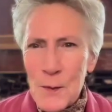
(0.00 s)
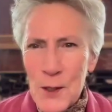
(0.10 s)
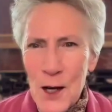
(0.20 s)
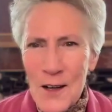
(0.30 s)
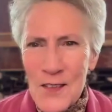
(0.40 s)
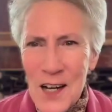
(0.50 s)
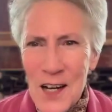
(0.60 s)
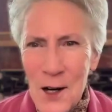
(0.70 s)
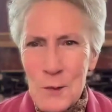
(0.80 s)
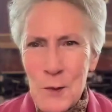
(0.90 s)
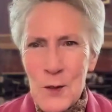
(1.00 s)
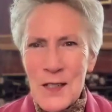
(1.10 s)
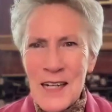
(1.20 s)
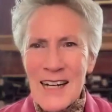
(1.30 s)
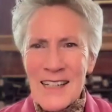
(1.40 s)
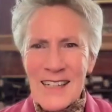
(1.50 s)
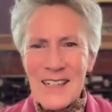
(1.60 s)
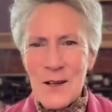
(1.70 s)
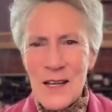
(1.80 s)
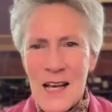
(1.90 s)
people talk of the artist
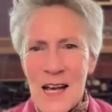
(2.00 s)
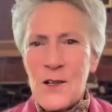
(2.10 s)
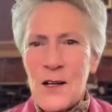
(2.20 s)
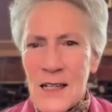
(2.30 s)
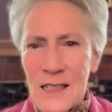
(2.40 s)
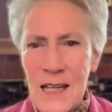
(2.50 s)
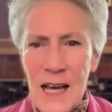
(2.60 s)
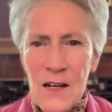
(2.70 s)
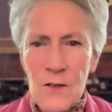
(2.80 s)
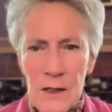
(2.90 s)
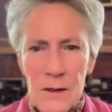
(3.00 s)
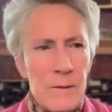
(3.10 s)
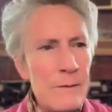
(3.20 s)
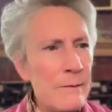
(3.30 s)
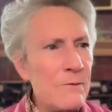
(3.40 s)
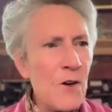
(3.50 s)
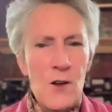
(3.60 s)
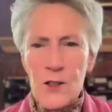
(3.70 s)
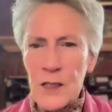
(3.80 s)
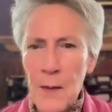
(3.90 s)
personality, where they're this kind of the
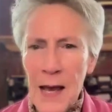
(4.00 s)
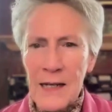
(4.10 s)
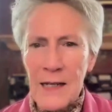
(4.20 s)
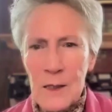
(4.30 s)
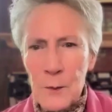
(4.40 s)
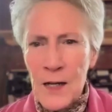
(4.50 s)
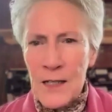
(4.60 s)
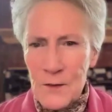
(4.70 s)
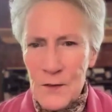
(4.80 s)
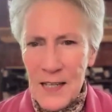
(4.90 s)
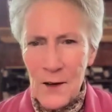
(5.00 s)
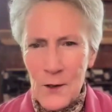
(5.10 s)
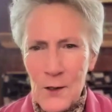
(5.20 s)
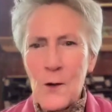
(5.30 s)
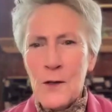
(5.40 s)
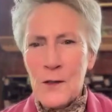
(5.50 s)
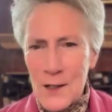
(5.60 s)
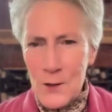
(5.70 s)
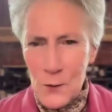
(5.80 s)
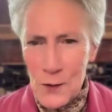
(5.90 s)
falls on the manic depressive scale, where
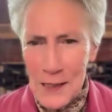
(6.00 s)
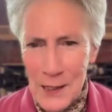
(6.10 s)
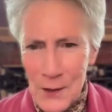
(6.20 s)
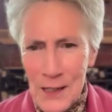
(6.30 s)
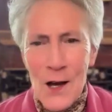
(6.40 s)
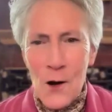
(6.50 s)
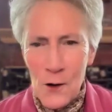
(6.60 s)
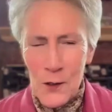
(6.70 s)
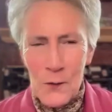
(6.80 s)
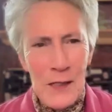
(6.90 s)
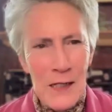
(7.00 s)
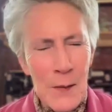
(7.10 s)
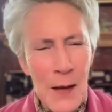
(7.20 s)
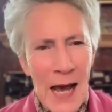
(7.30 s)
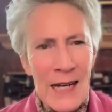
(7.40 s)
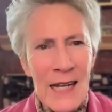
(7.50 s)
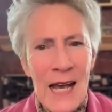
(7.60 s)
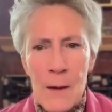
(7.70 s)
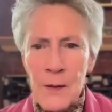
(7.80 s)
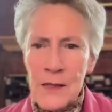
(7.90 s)
things are really good or they're really bad.
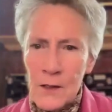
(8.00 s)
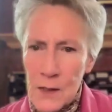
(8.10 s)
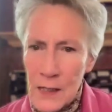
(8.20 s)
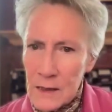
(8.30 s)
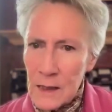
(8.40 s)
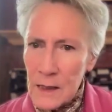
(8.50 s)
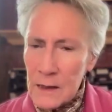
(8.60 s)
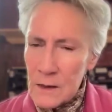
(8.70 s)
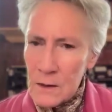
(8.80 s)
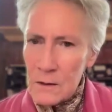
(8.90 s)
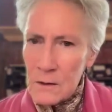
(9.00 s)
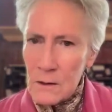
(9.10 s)
But it's